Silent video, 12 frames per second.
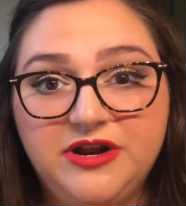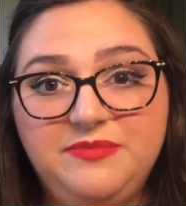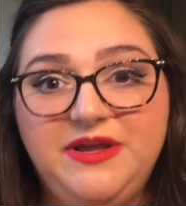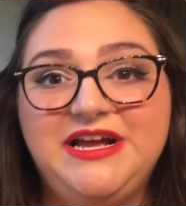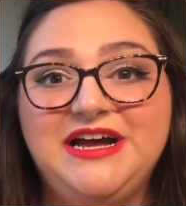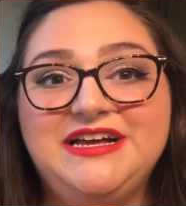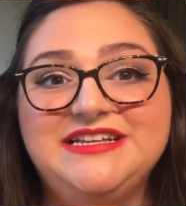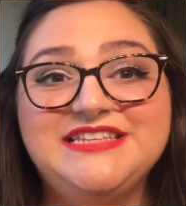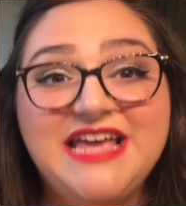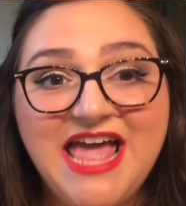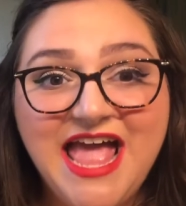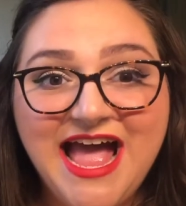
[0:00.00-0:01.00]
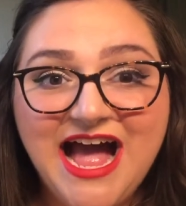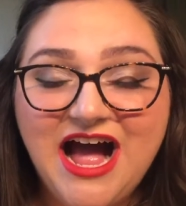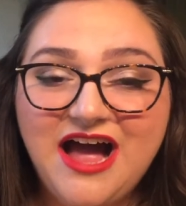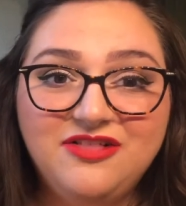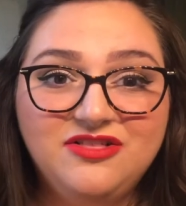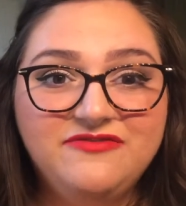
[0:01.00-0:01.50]
because
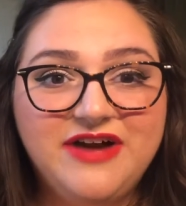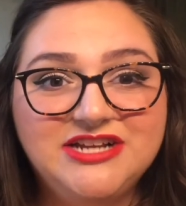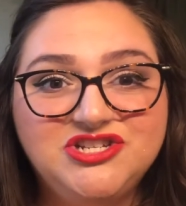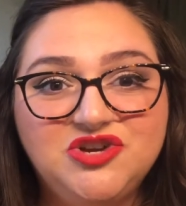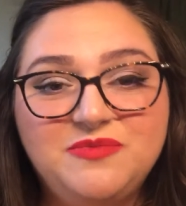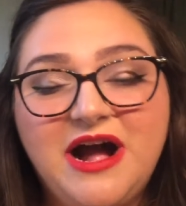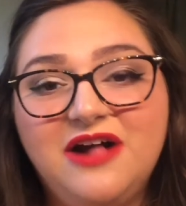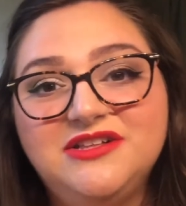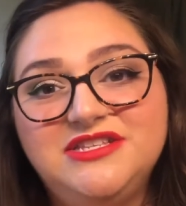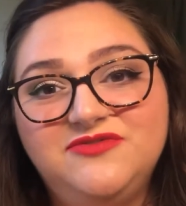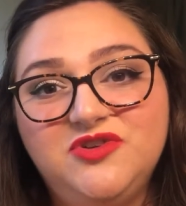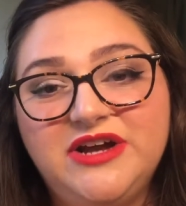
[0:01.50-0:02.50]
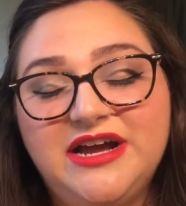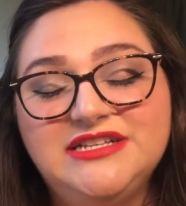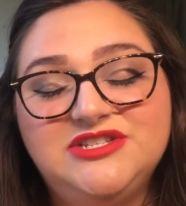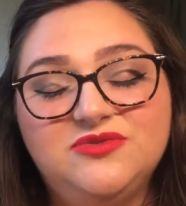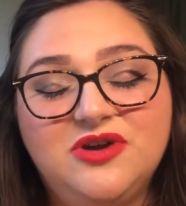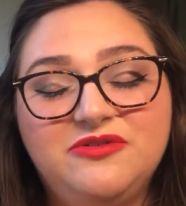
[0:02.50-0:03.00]
I love eyeshadow palettes, if you guys
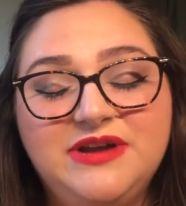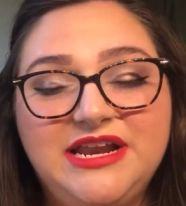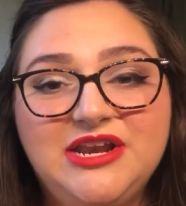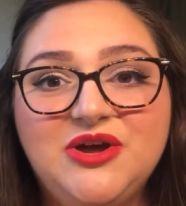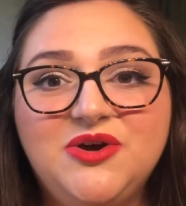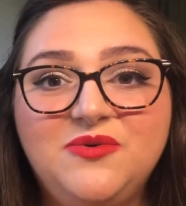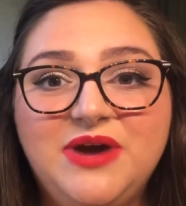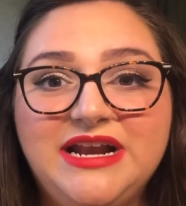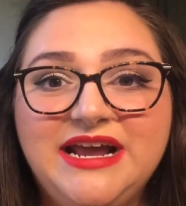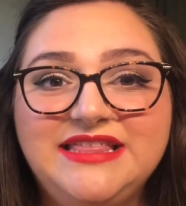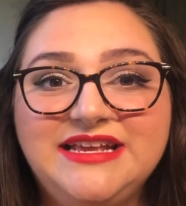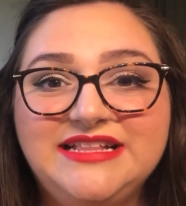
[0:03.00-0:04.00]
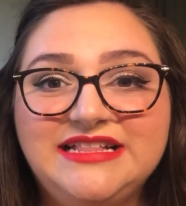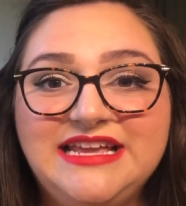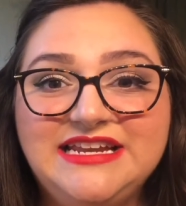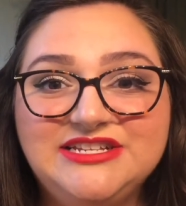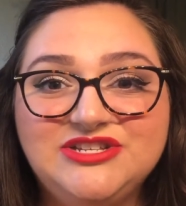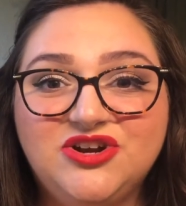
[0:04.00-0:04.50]
don't already know, and I think that they
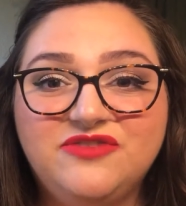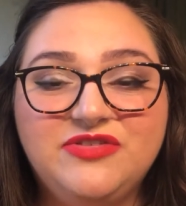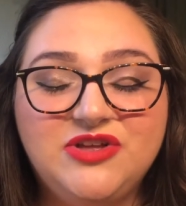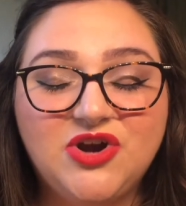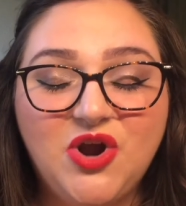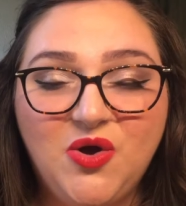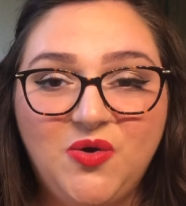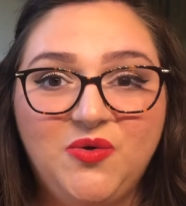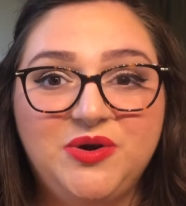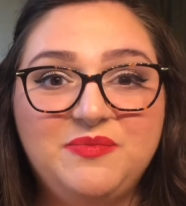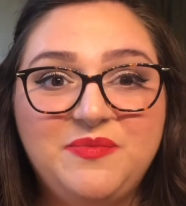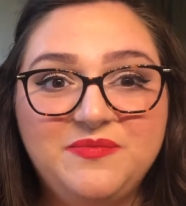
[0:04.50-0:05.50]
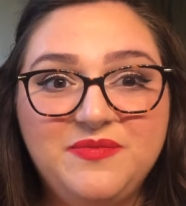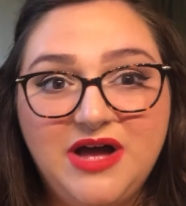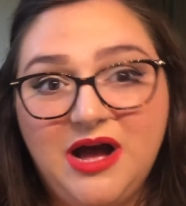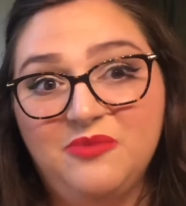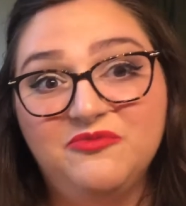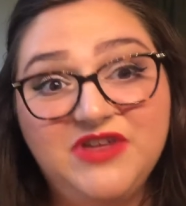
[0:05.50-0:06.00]
deserve their own
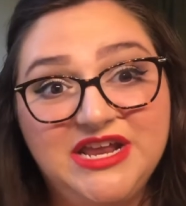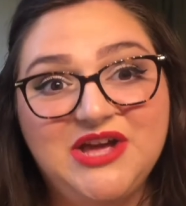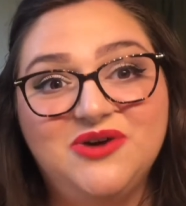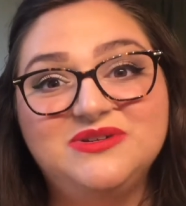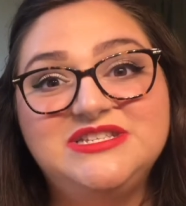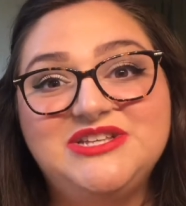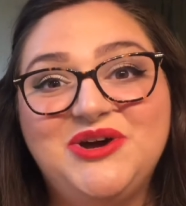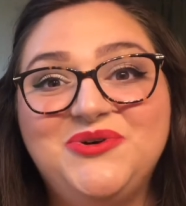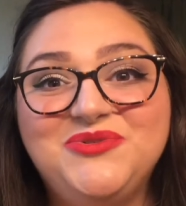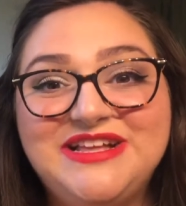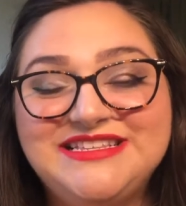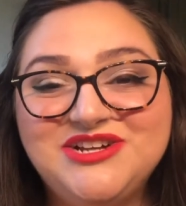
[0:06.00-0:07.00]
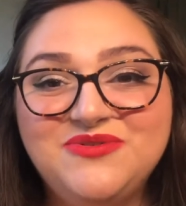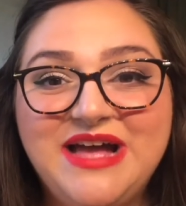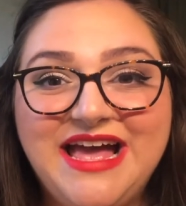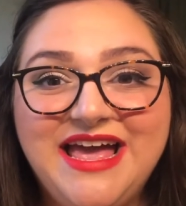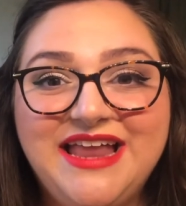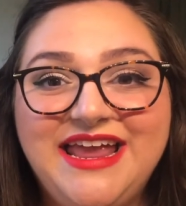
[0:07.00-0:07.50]
video. So let's go
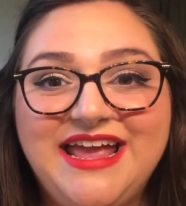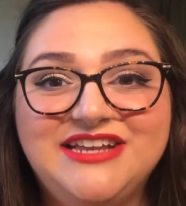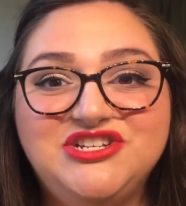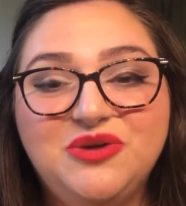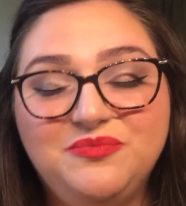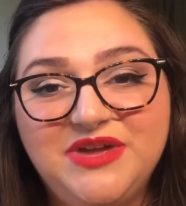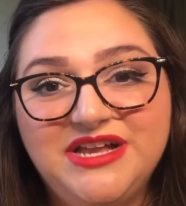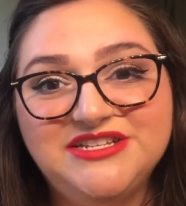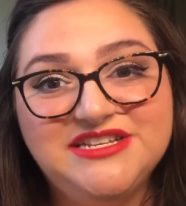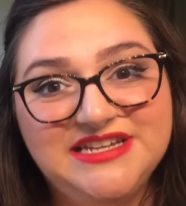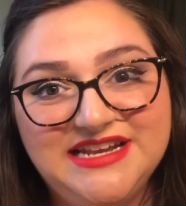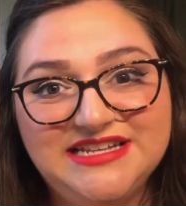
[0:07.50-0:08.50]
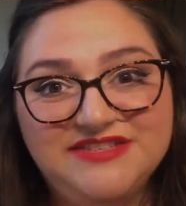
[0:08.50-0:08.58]
ahead and jump into today's